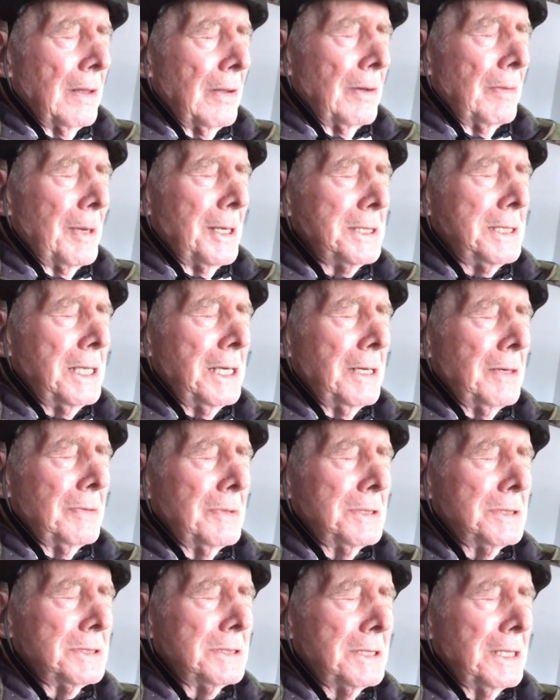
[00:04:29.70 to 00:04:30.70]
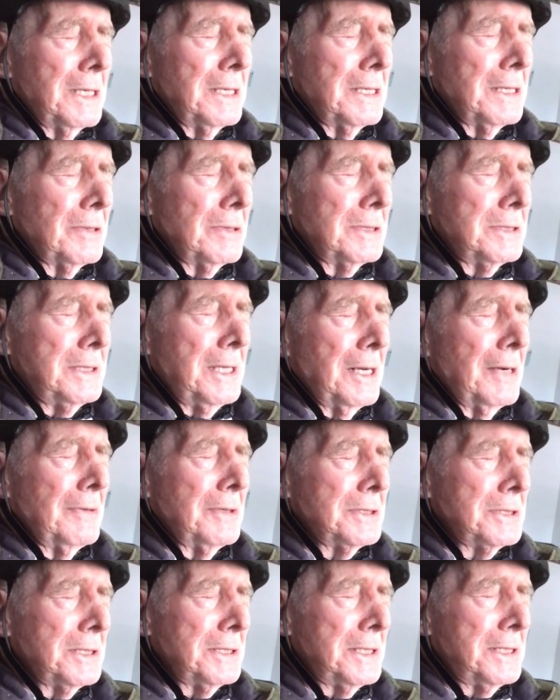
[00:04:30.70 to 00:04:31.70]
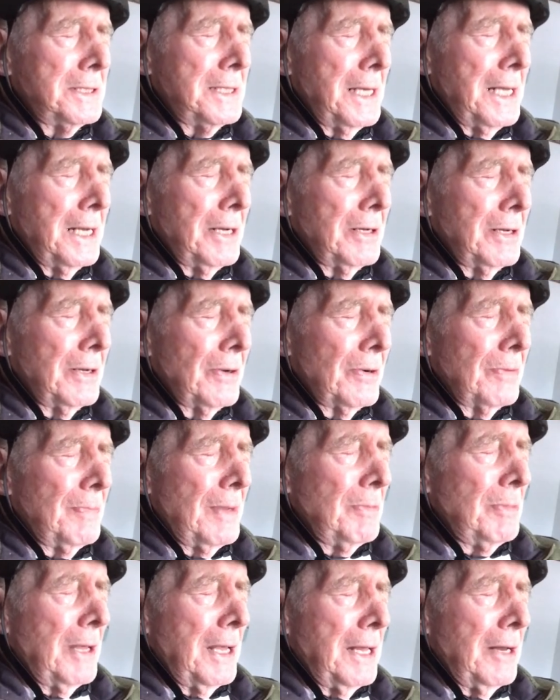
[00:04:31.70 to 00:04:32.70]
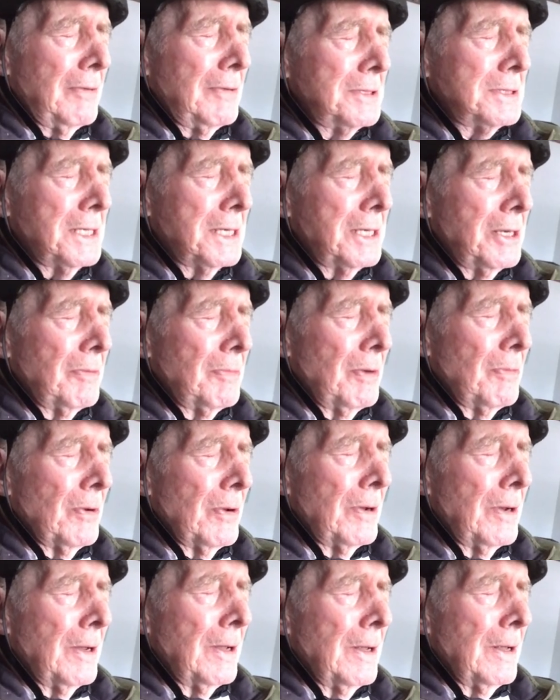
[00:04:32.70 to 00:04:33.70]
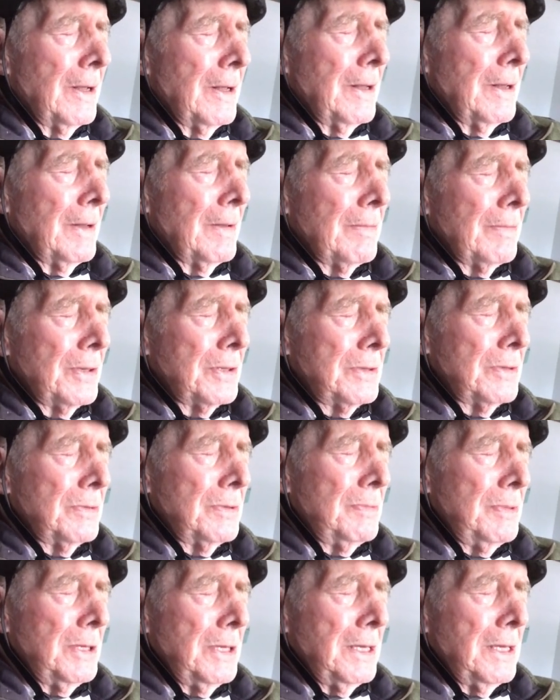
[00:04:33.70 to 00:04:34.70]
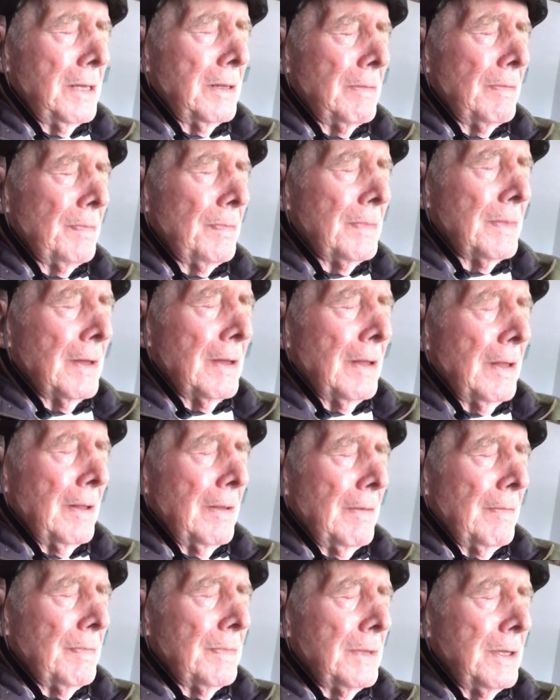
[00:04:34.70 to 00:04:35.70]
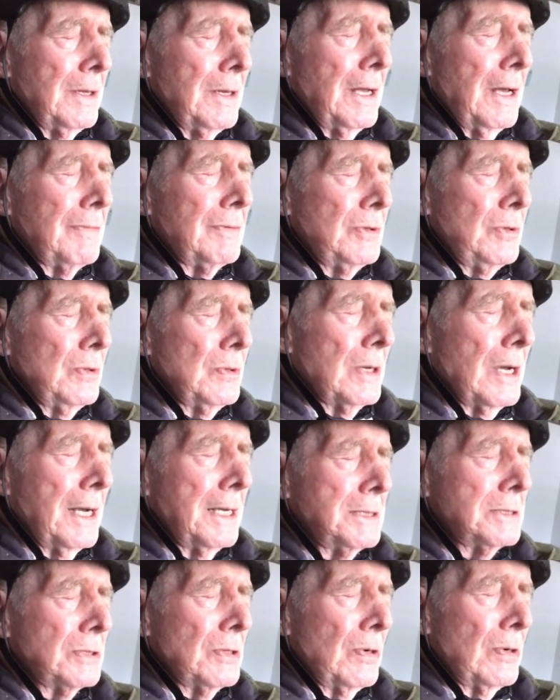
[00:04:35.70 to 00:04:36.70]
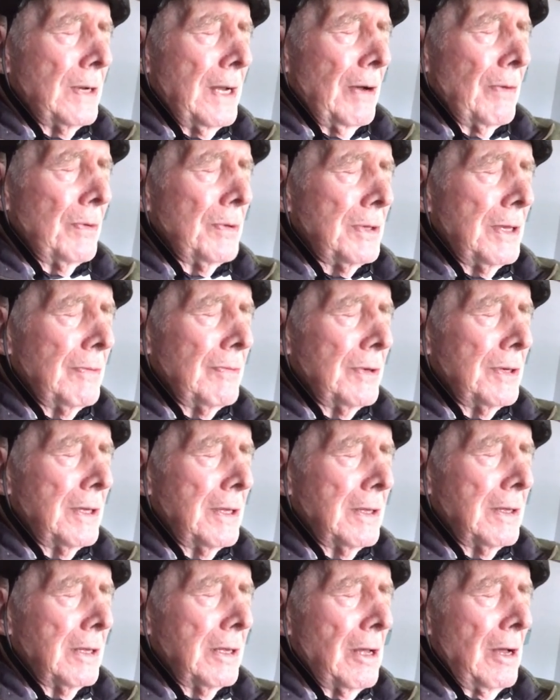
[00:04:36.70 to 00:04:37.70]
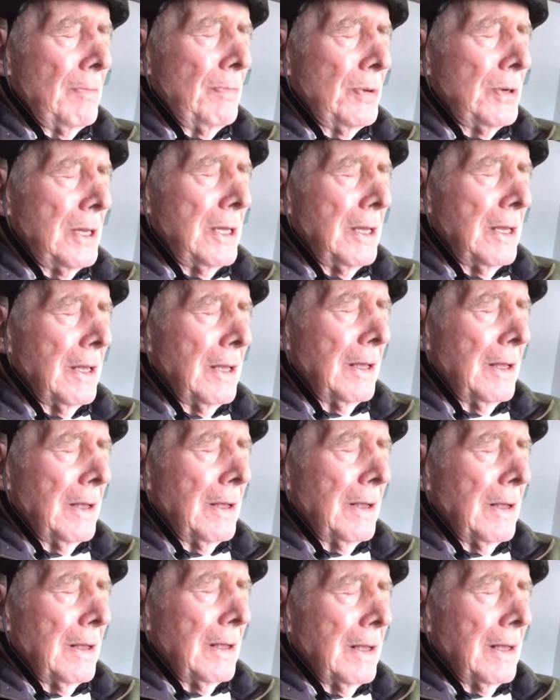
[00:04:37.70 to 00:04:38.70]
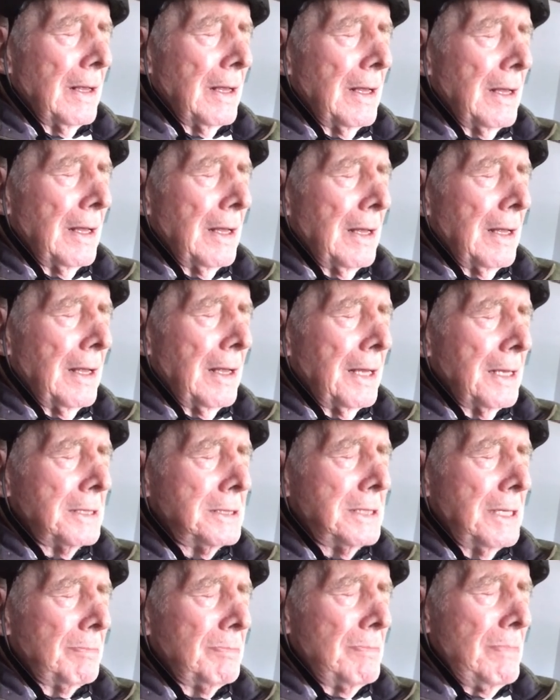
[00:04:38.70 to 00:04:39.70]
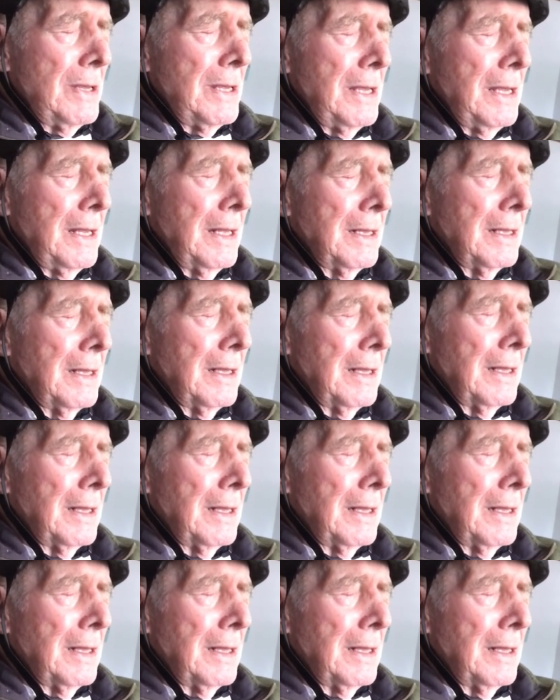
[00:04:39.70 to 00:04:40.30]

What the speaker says: Well, my tent was, there were 10 of us in the tent, or maybe 8 of us, I can't remember. But there would be, you'd have 2 guys going out with every company except me.